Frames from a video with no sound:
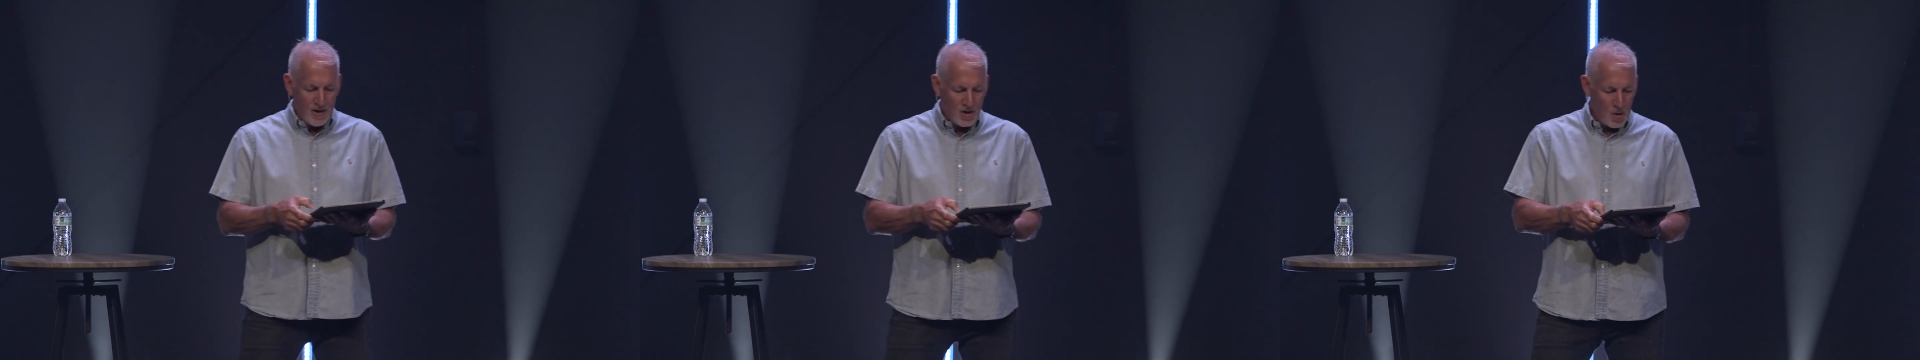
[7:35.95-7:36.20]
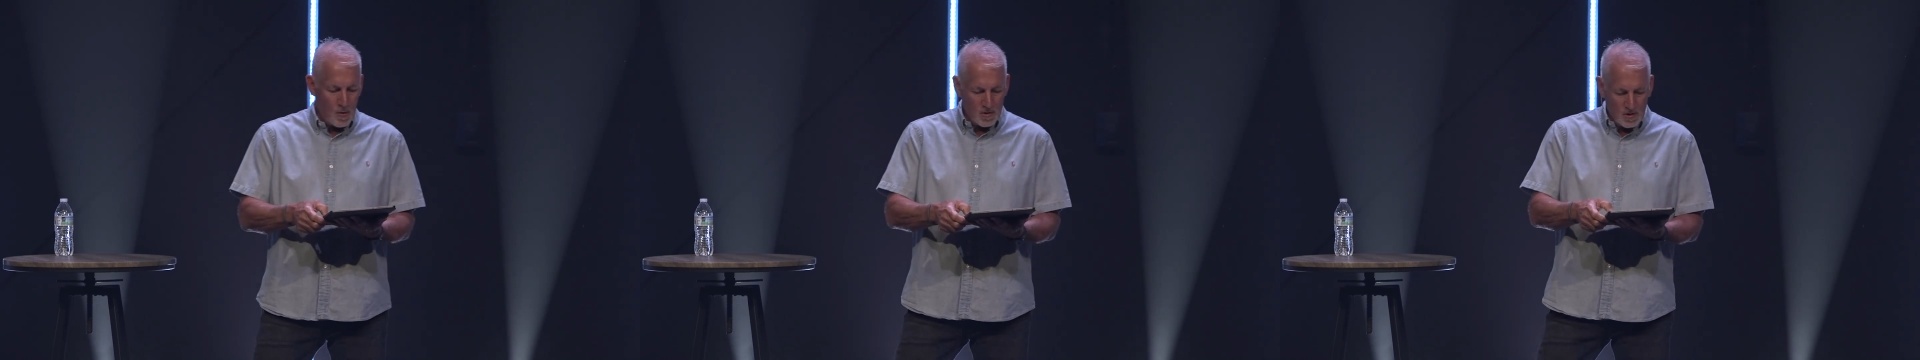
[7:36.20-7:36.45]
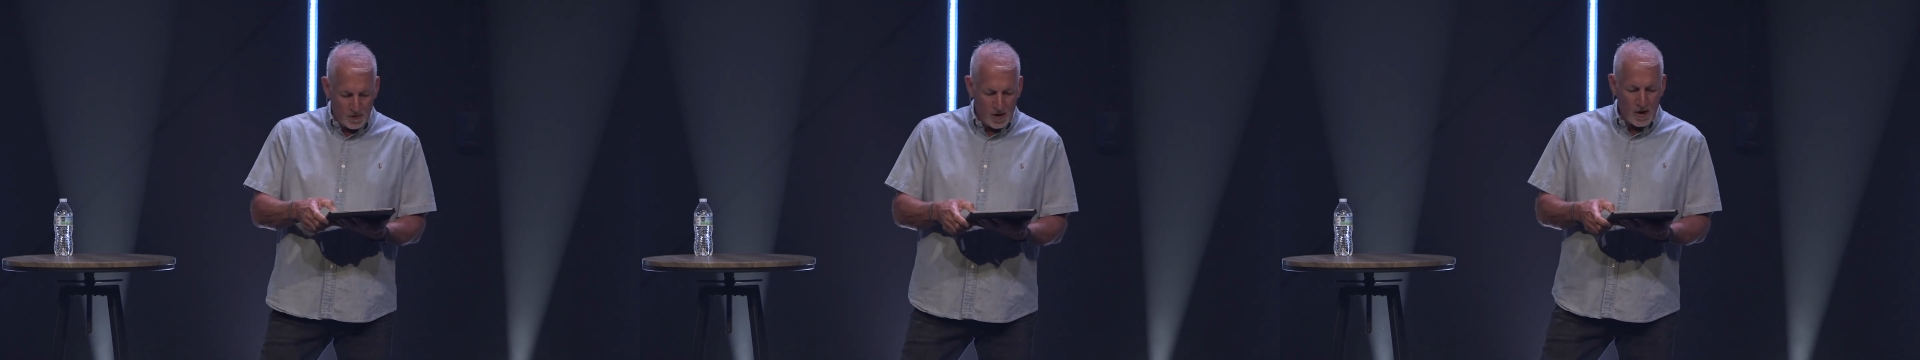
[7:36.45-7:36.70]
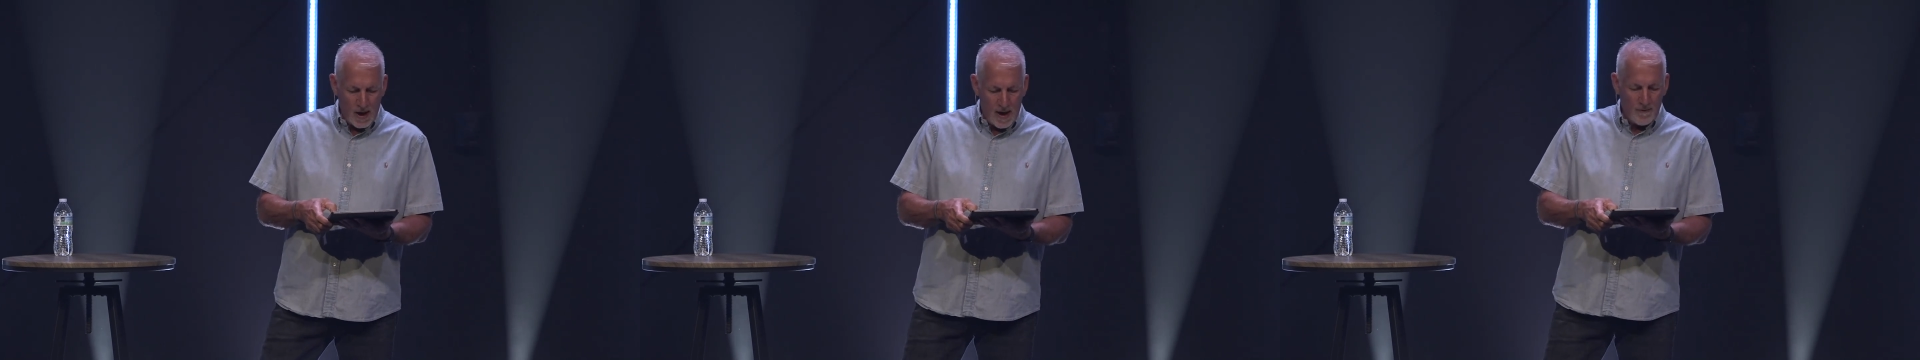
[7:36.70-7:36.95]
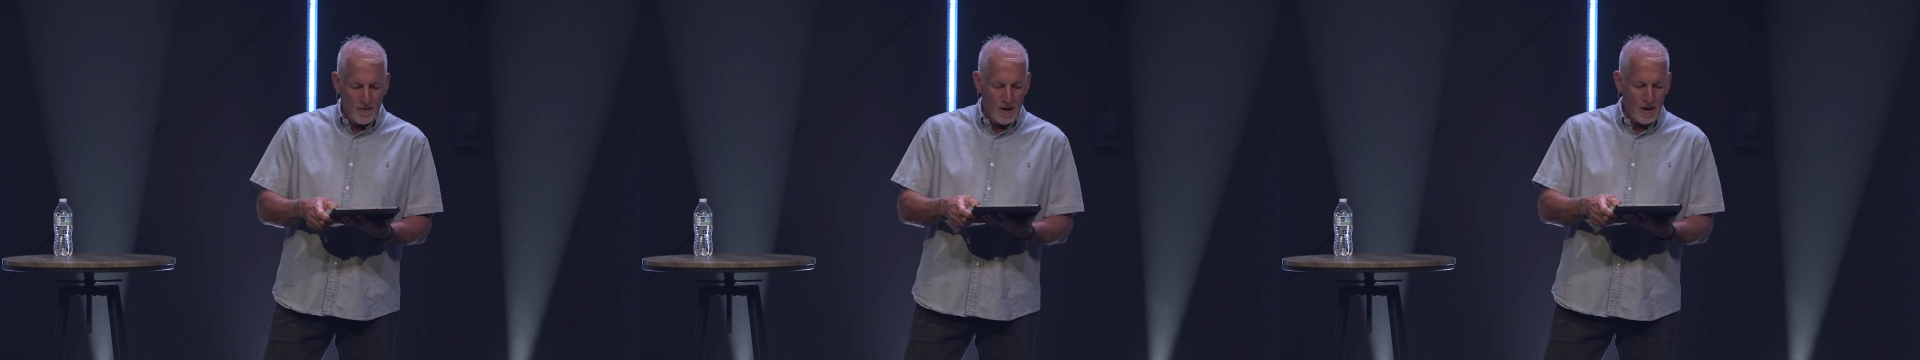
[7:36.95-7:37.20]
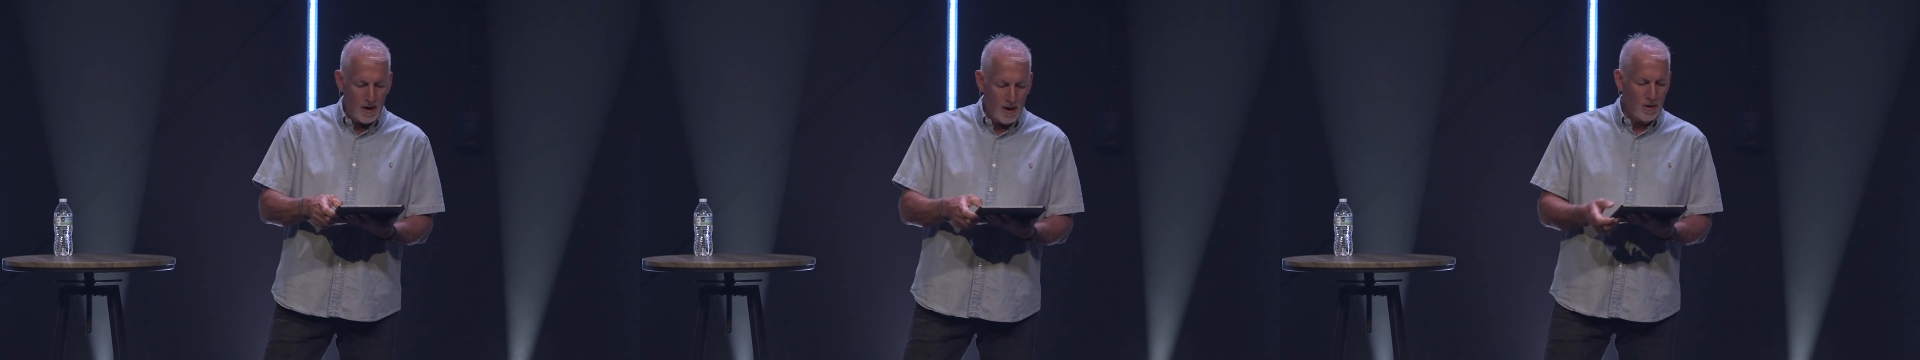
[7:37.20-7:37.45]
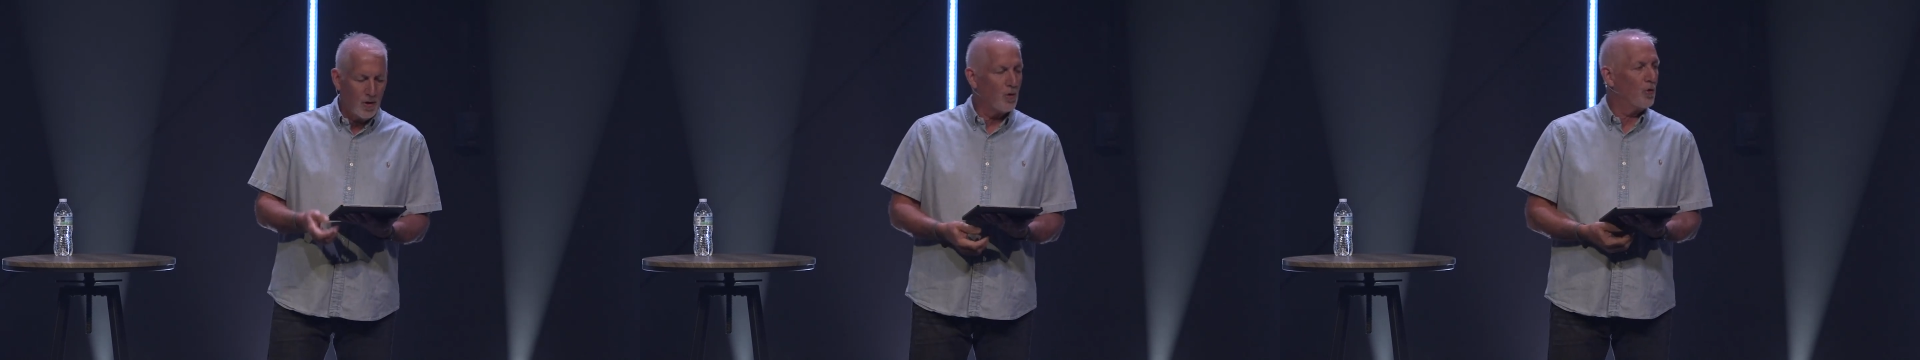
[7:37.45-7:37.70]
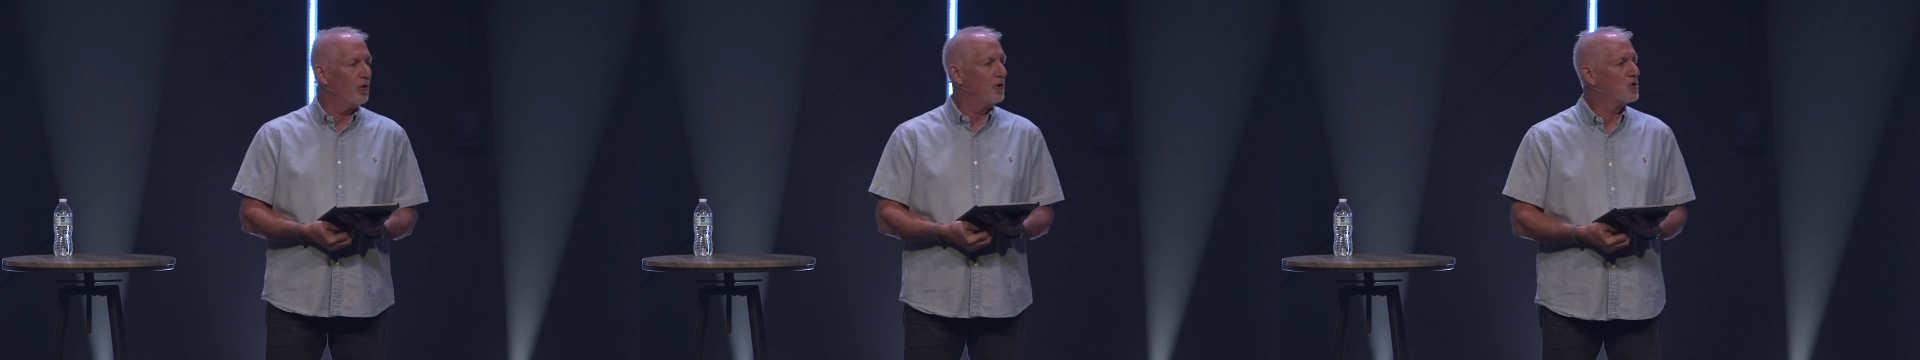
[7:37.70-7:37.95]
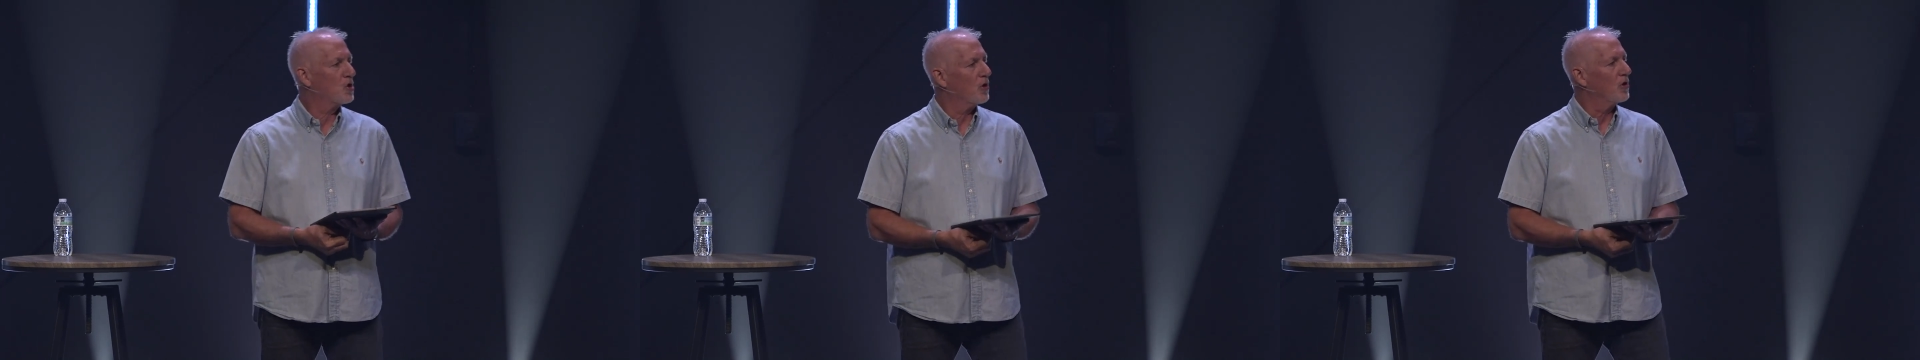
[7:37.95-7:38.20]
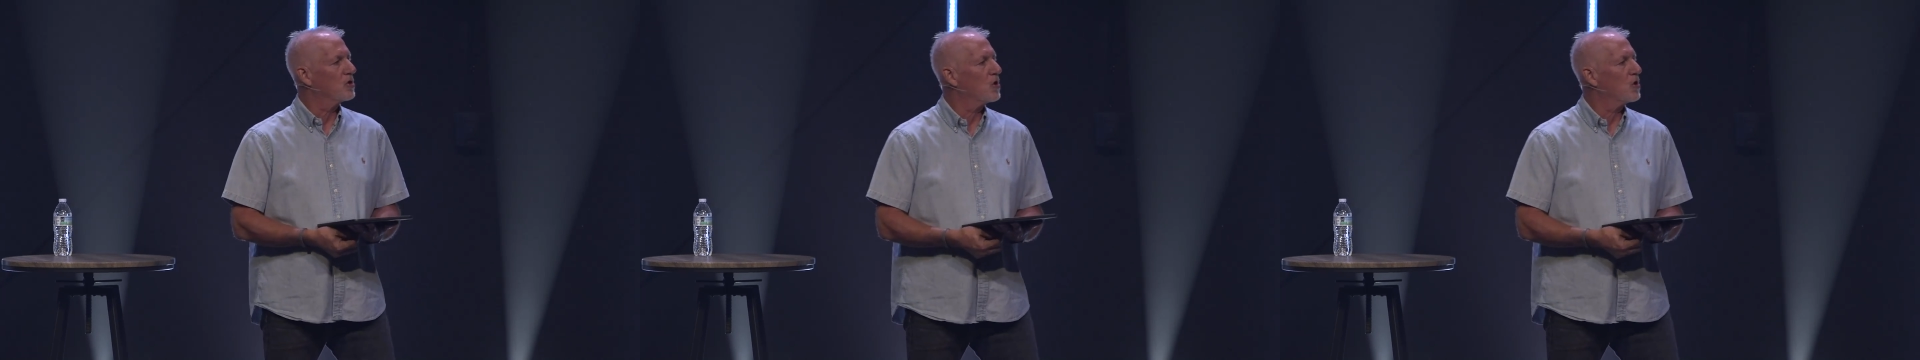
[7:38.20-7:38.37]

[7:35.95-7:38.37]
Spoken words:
So it was very evident in the early church.